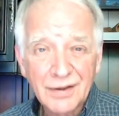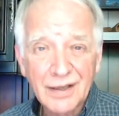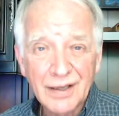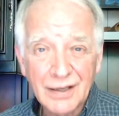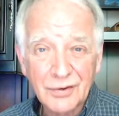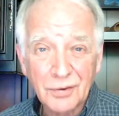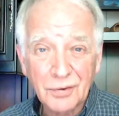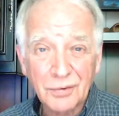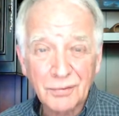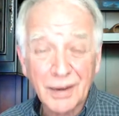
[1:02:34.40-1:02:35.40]
uh,
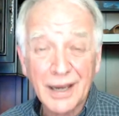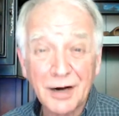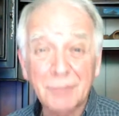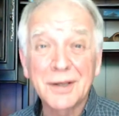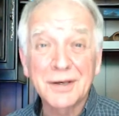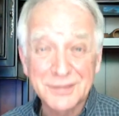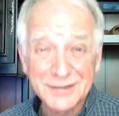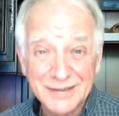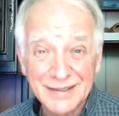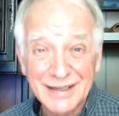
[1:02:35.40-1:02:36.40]
to pay our
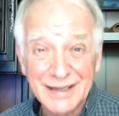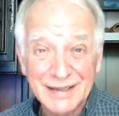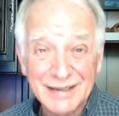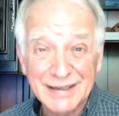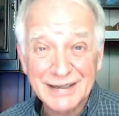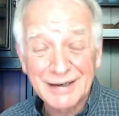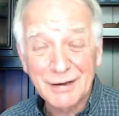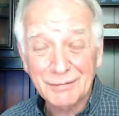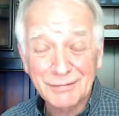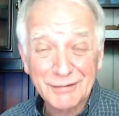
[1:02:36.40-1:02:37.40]
bills and, uh, you
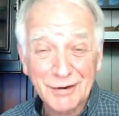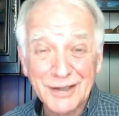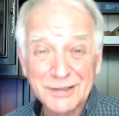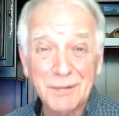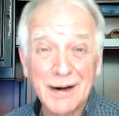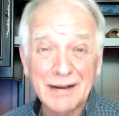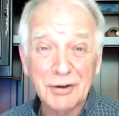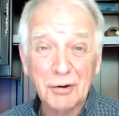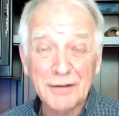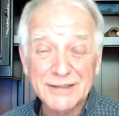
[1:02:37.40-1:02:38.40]
know, costs money to
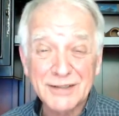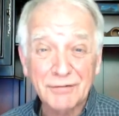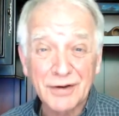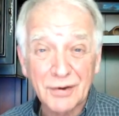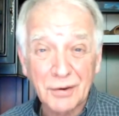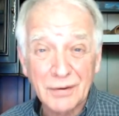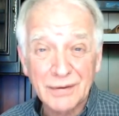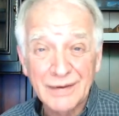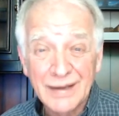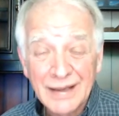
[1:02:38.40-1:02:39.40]
do all the stuff we do
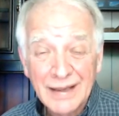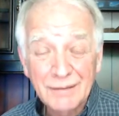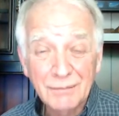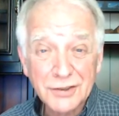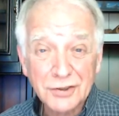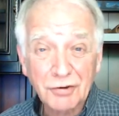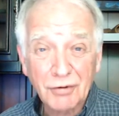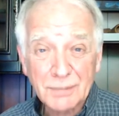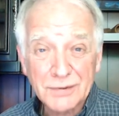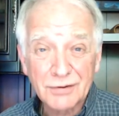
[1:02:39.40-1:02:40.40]
and, and, mission
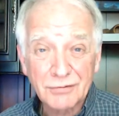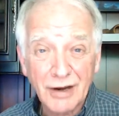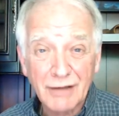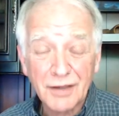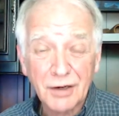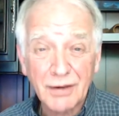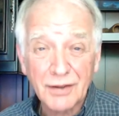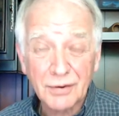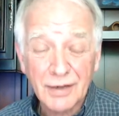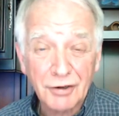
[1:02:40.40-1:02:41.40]
trips and traveling
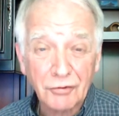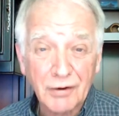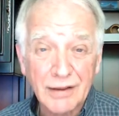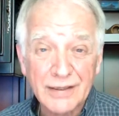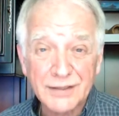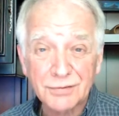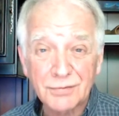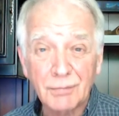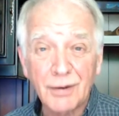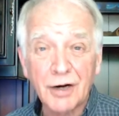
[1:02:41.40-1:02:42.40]
around the country. This
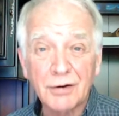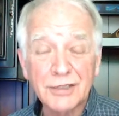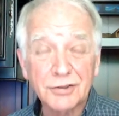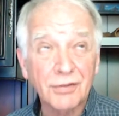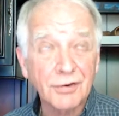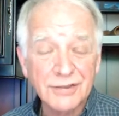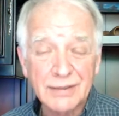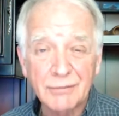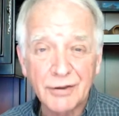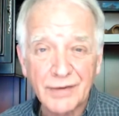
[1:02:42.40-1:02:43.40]
tomorrow, actually
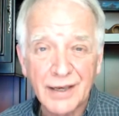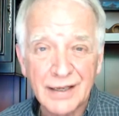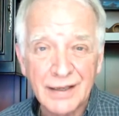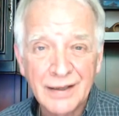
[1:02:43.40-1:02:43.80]
Thursday, I'm leaving on a